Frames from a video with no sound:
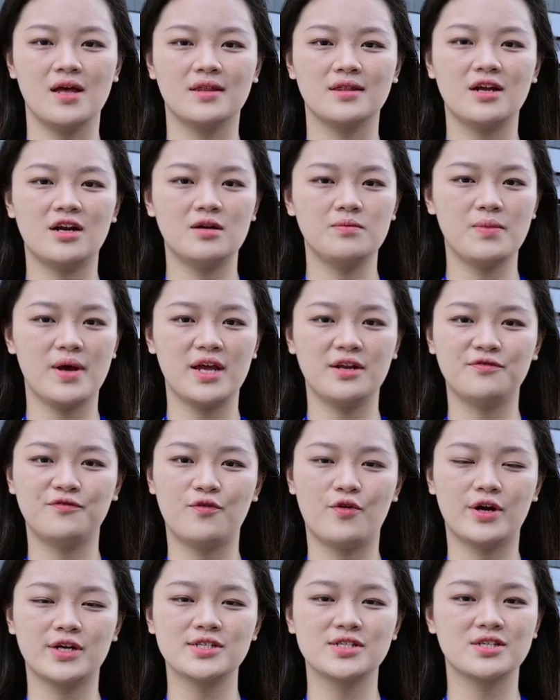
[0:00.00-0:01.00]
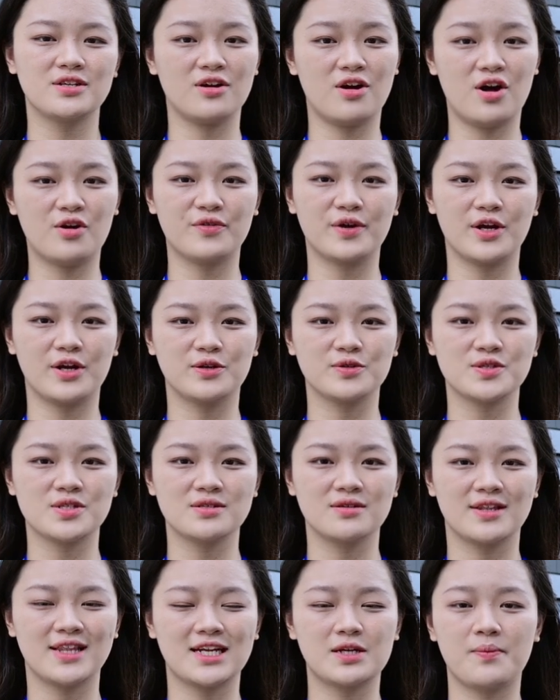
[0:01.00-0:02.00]
They're made for
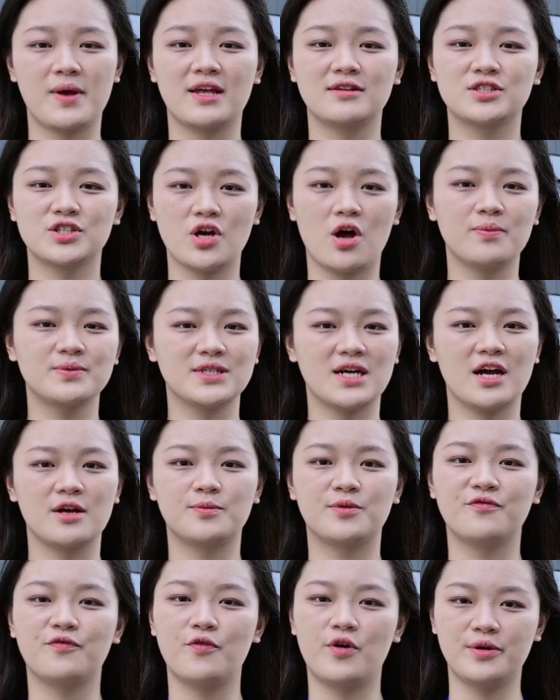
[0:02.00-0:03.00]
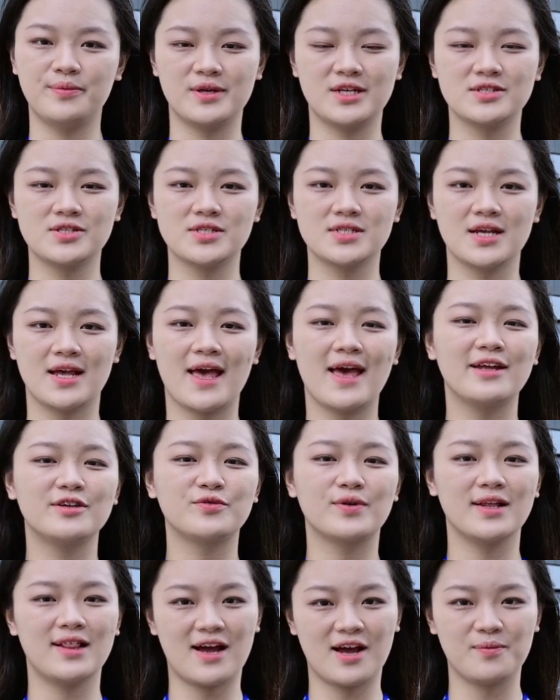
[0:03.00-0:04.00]
scenarios that demand top-tier performance
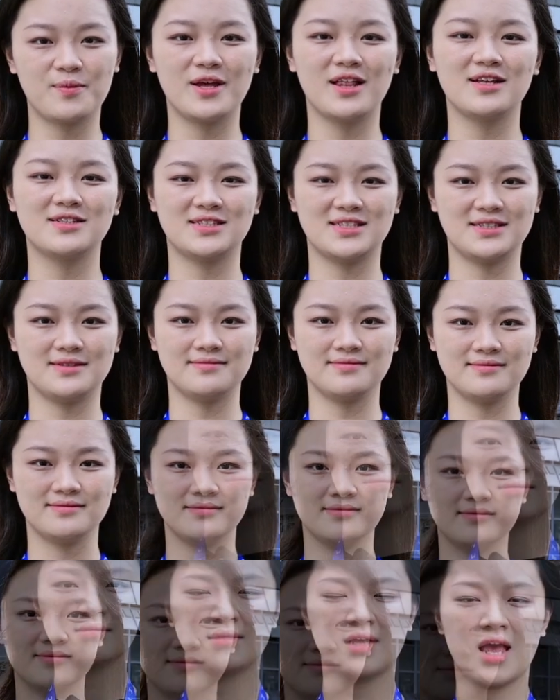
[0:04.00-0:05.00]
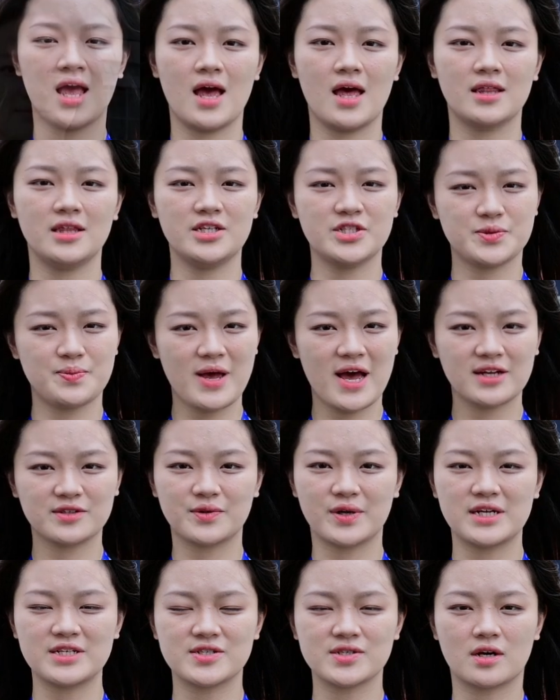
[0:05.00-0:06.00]
and reliability. These
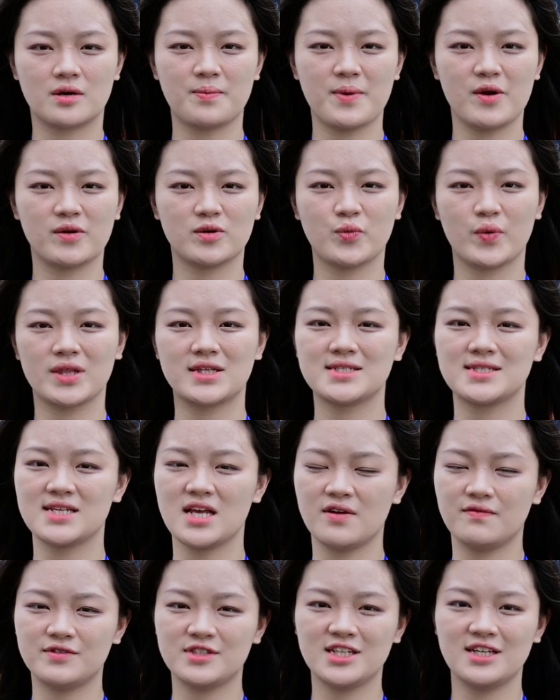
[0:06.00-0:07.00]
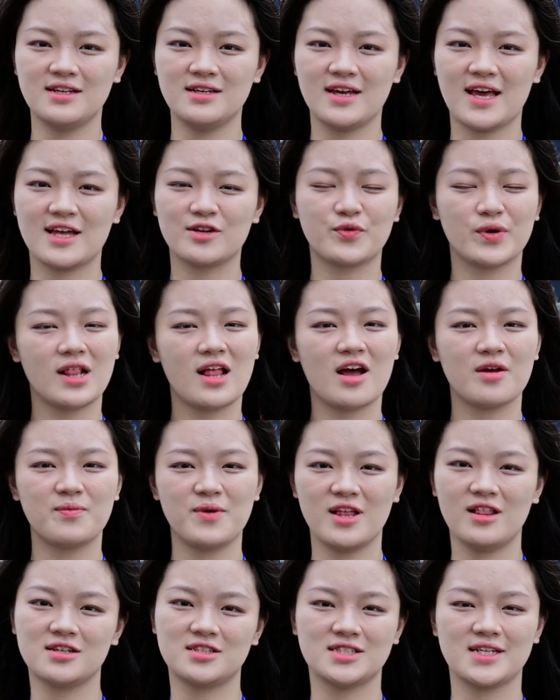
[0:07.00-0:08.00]
batteries are built with safety and
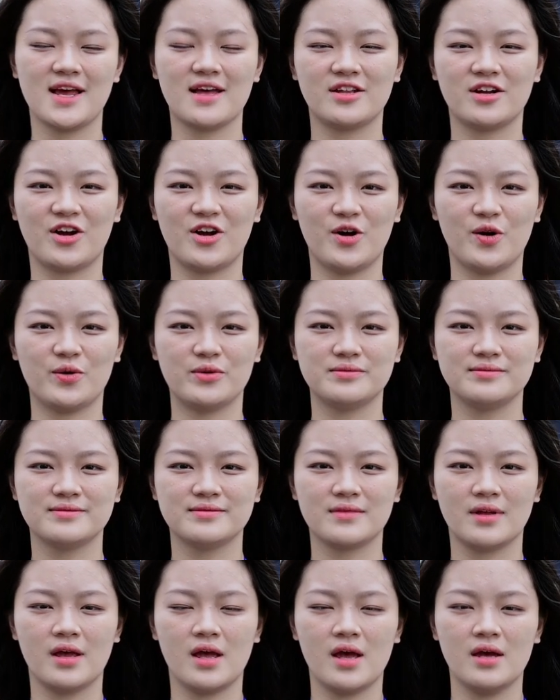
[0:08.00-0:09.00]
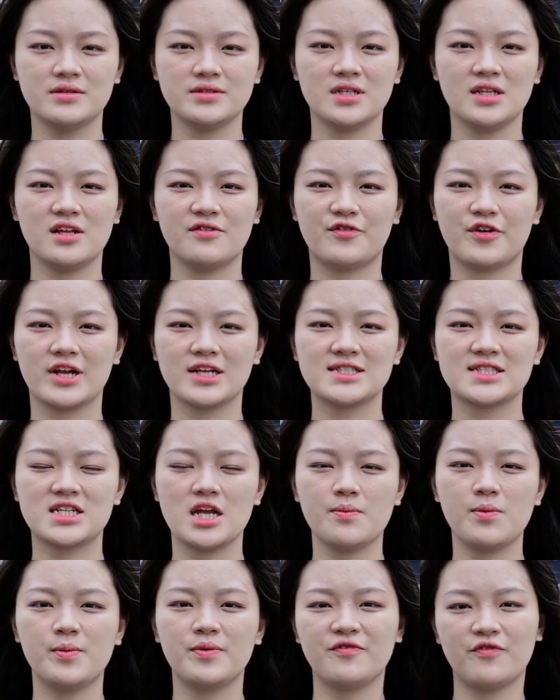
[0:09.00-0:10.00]
reliability at their core, delivering
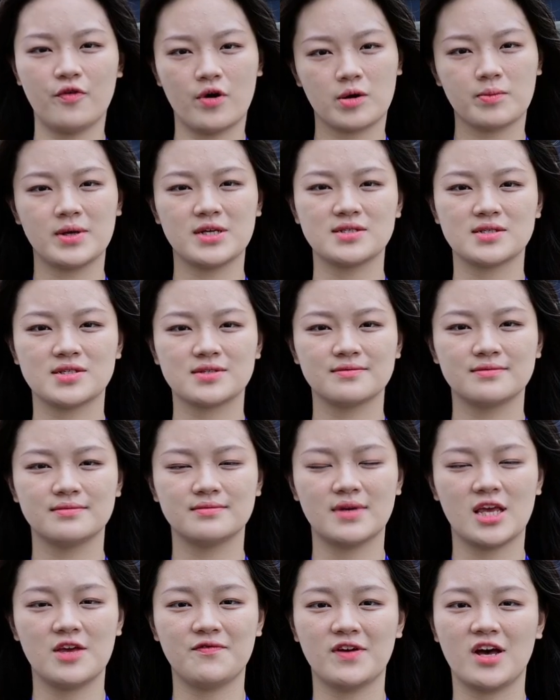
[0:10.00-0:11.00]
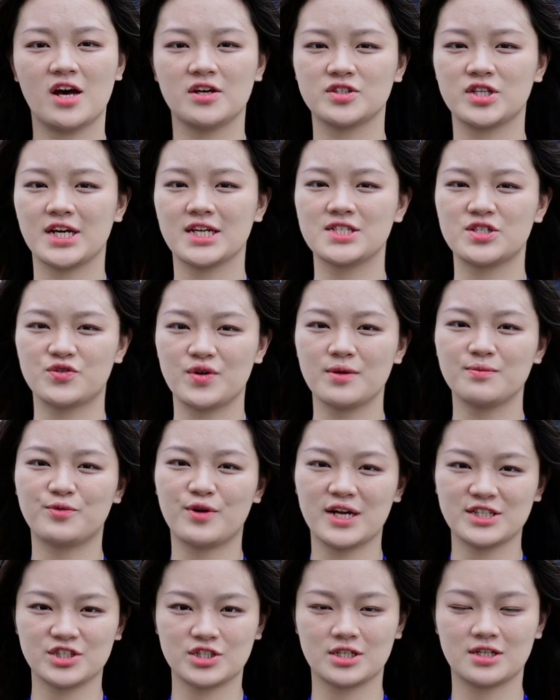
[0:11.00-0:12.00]
stable performance even under extreme
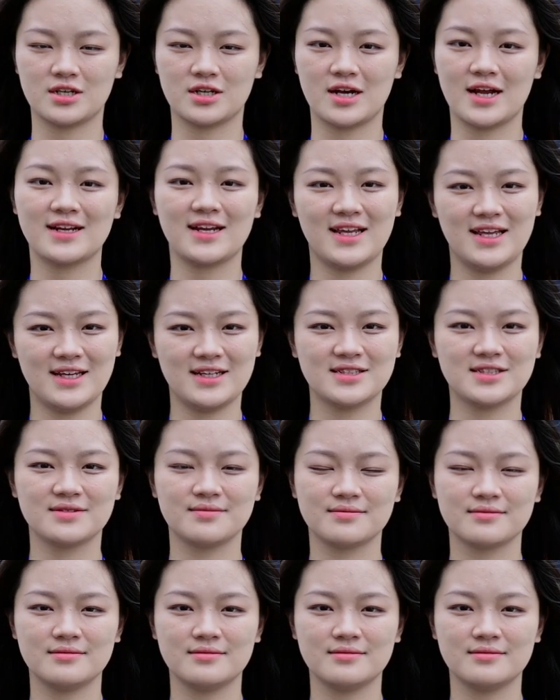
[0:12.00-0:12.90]
pressure and heat.